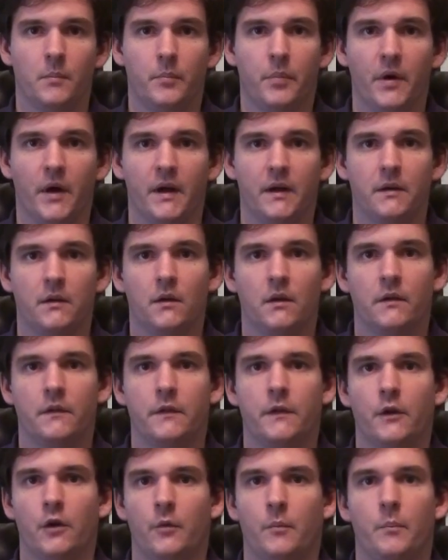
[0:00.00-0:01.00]
but
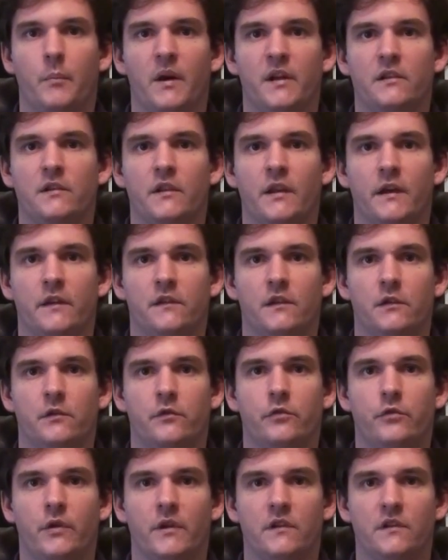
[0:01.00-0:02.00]
they are much less
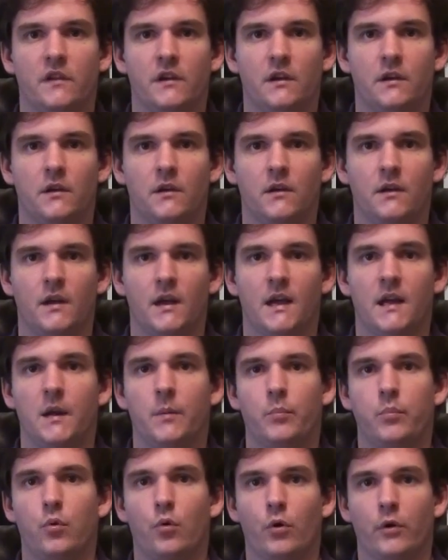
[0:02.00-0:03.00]
intrinsic and
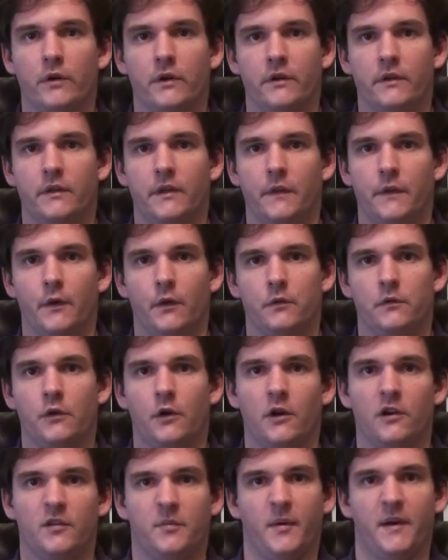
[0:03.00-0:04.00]
important than those
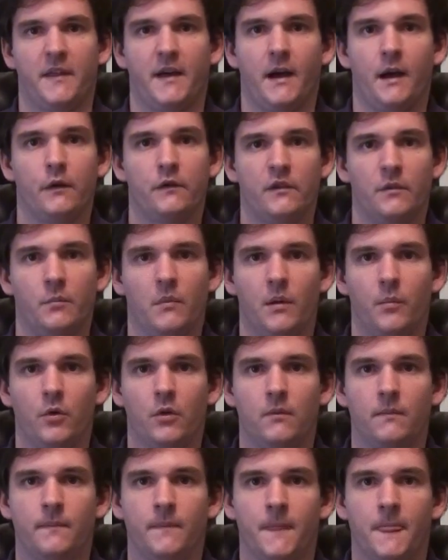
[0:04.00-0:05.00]
caused by the housing bubble.